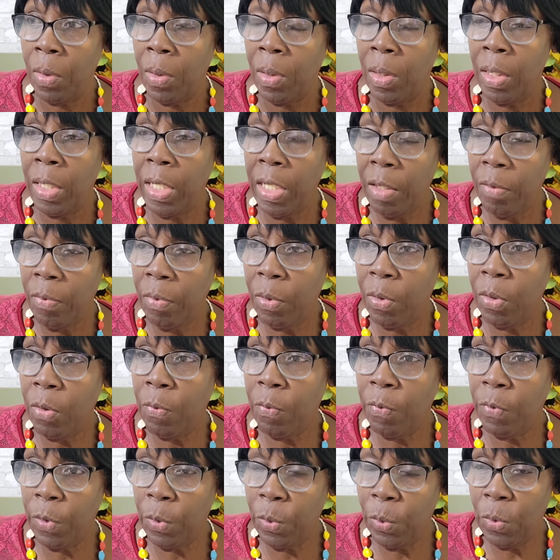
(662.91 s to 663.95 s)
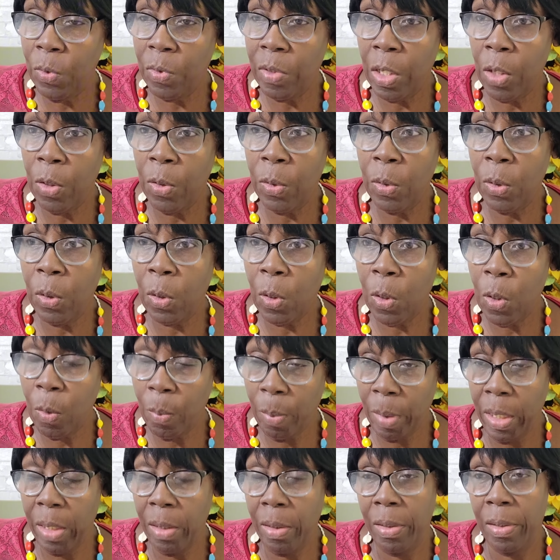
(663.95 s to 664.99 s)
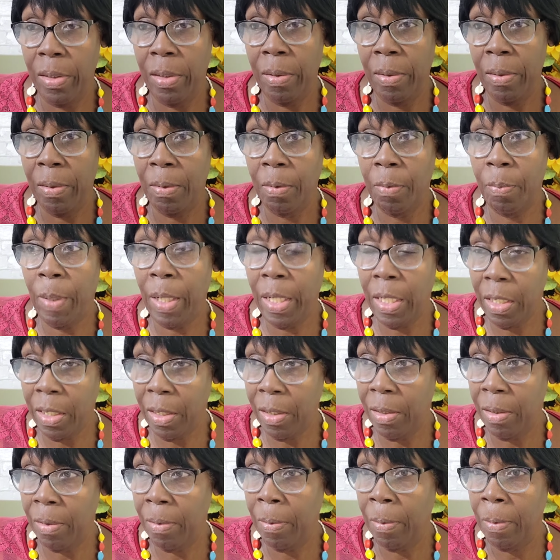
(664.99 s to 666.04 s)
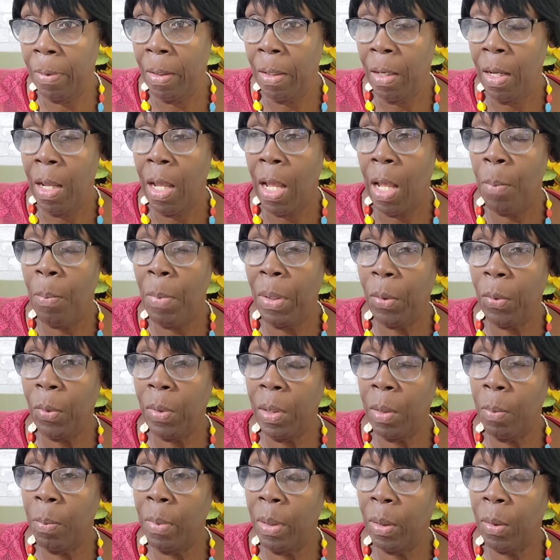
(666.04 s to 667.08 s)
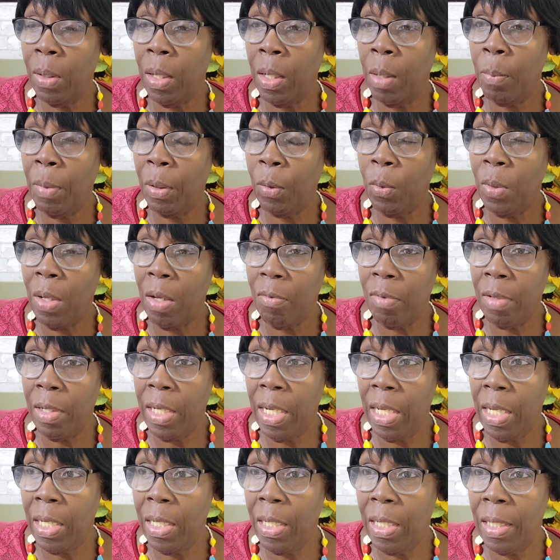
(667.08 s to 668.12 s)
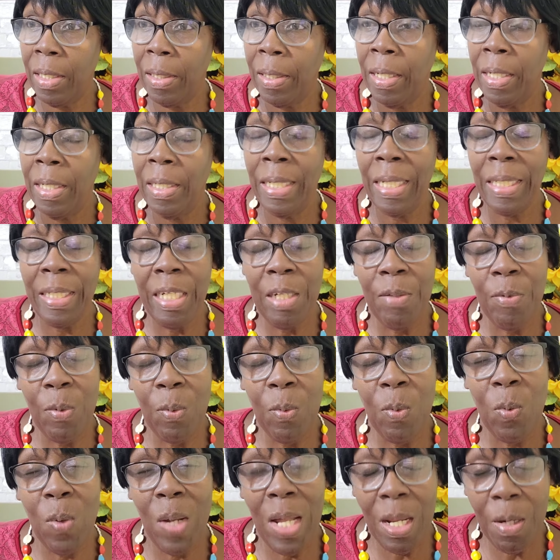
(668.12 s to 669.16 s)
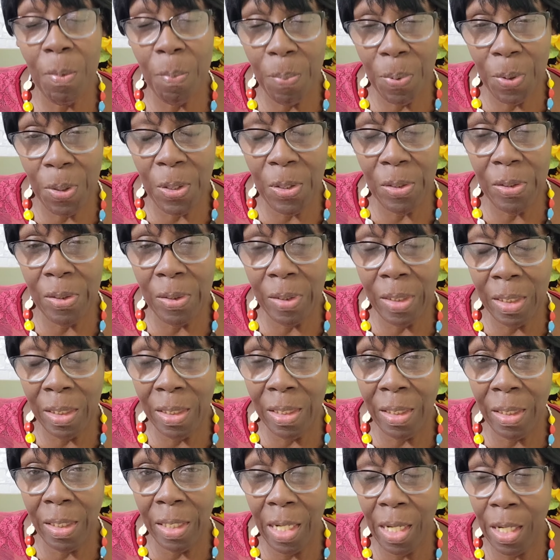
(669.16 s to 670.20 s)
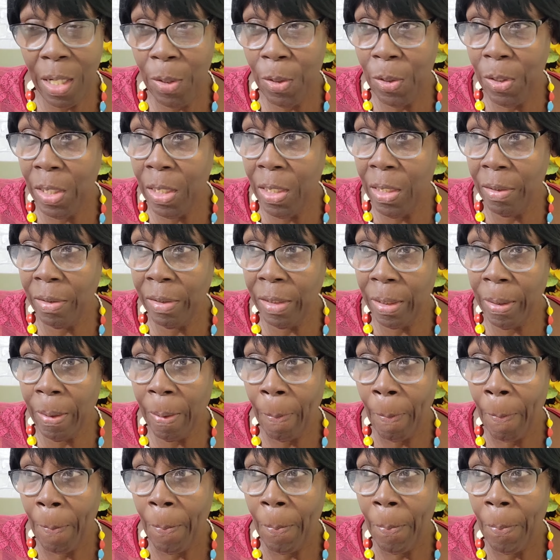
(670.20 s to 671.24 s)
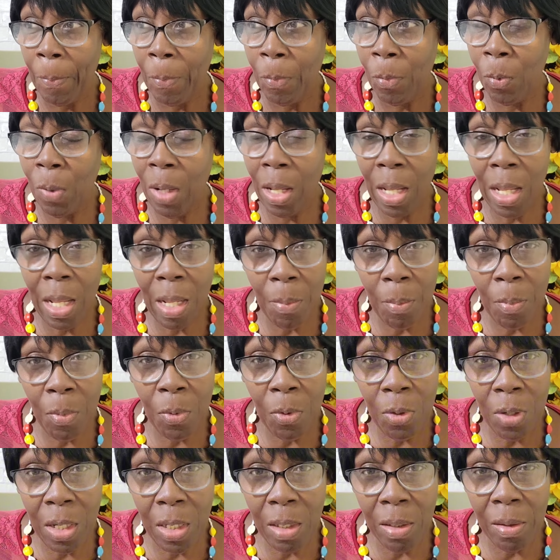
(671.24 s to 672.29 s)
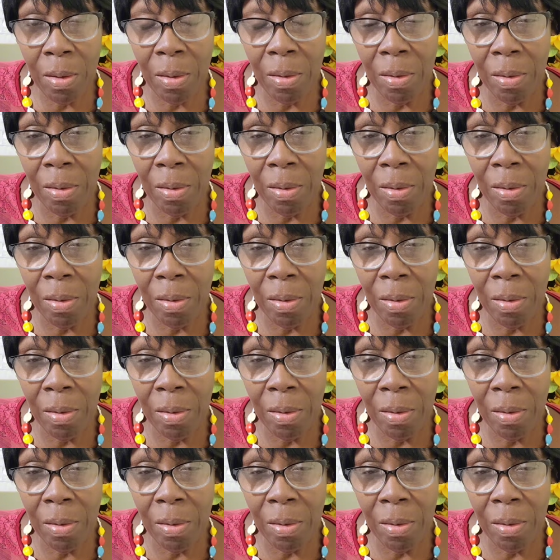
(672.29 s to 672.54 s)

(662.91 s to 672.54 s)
Leave no views or no comment on it. And make we, make, and make we have a dialogue. Not even one person in the car really say, what happened wrong?